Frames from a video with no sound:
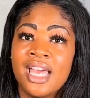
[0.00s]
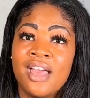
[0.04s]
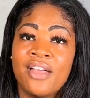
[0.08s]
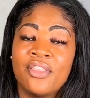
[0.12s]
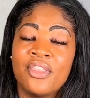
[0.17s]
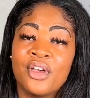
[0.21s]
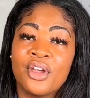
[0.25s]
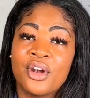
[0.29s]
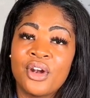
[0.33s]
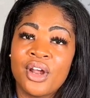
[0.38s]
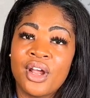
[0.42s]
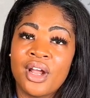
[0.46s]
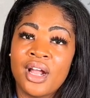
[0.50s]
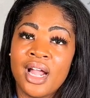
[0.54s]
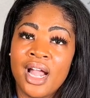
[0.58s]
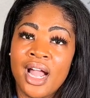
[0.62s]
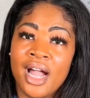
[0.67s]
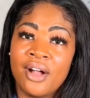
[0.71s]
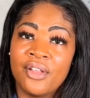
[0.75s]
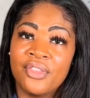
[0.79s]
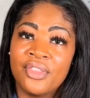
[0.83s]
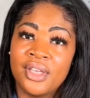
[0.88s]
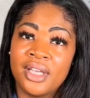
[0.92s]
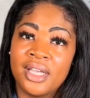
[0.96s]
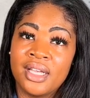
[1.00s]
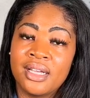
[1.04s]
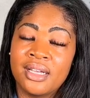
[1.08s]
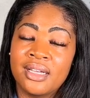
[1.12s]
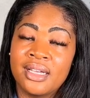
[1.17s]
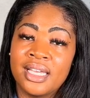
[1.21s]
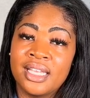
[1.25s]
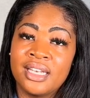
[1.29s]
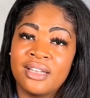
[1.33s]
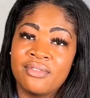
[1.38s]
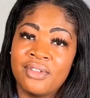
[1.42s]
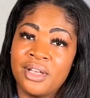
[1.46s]
that are out there
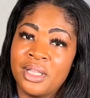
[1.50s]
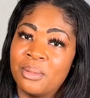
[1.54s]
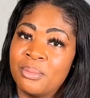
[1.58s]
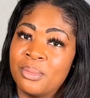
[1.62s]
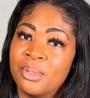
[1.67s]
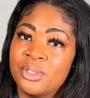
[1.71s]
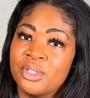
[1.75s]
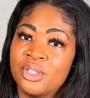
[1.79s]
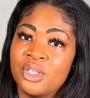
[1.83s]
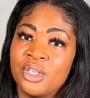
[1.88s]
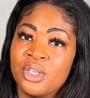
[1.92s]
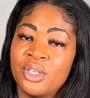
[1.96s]
and available to